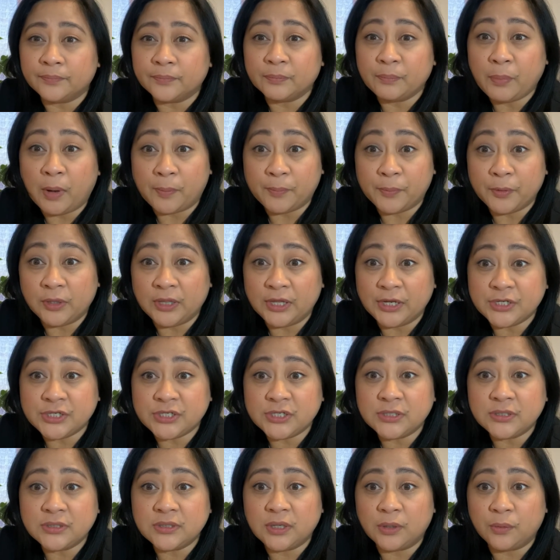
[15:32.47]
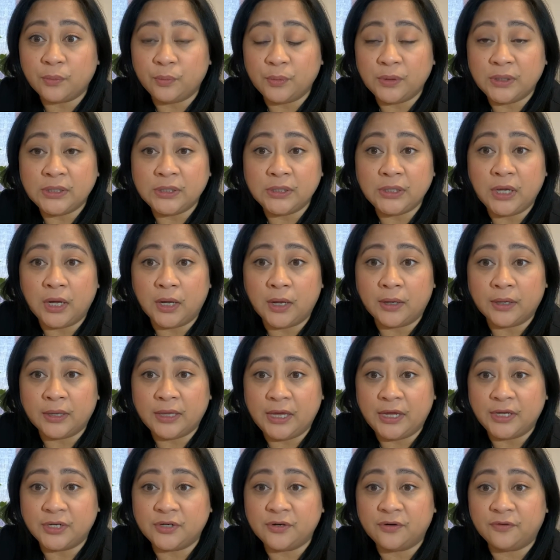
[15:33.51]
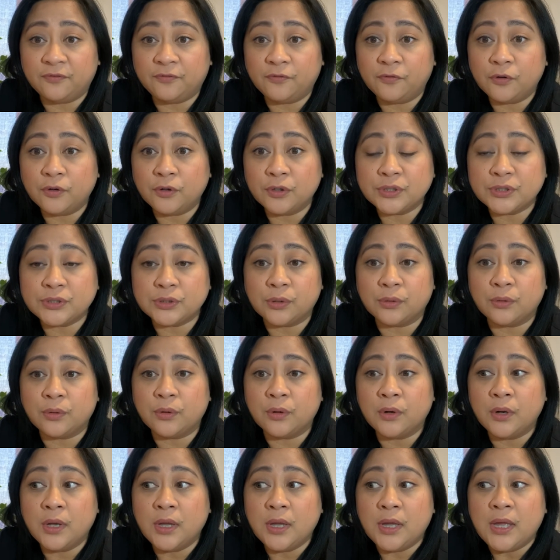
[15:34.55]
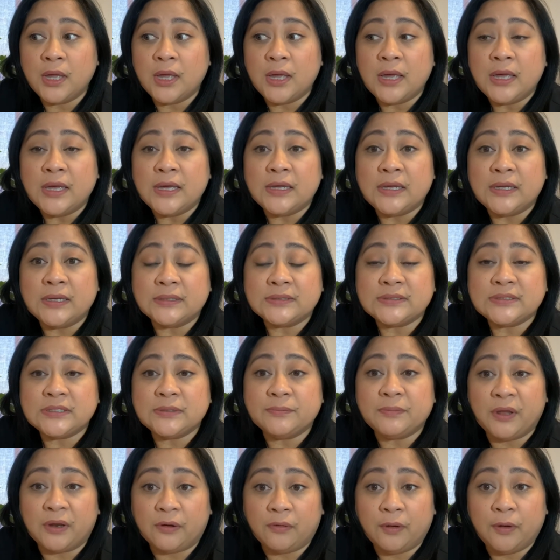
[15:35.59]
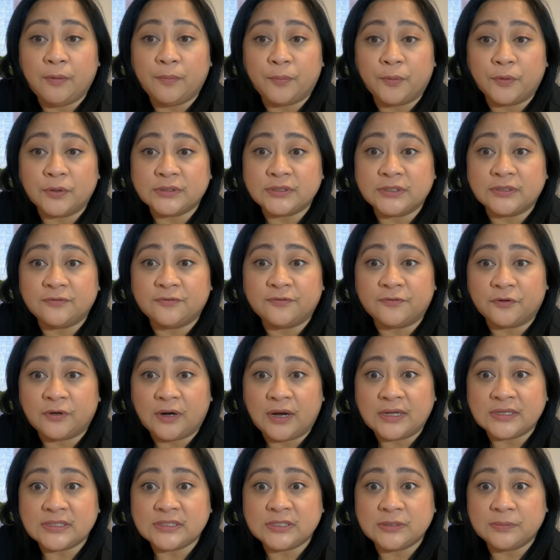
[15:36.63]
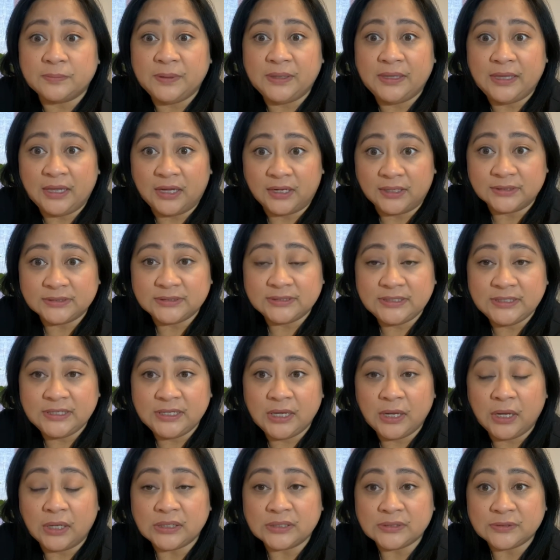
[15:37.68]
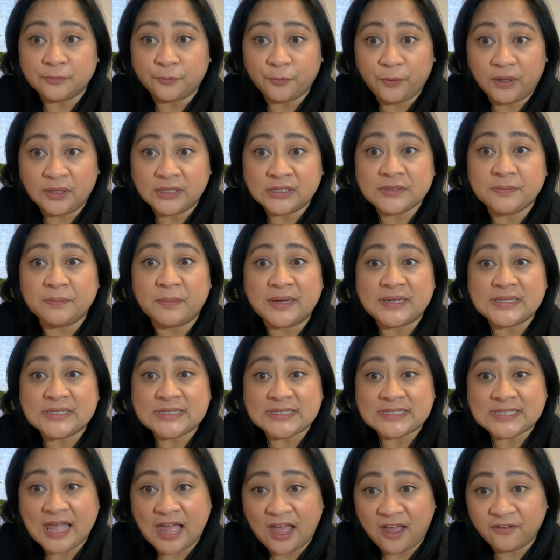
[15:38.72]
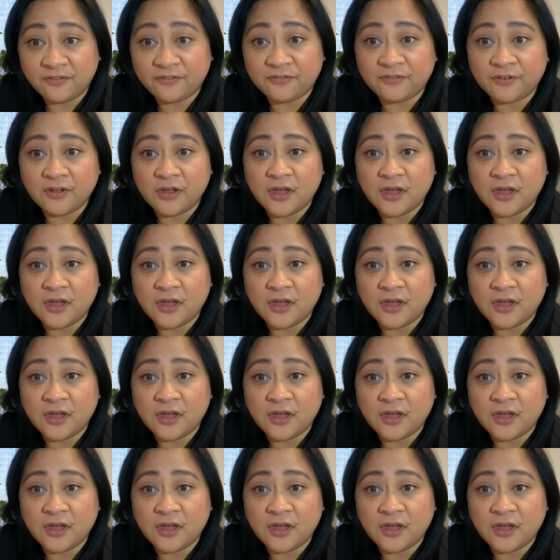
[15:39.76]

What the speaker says: population that we cater for. So it's very important for us to be healthy as well as my staff.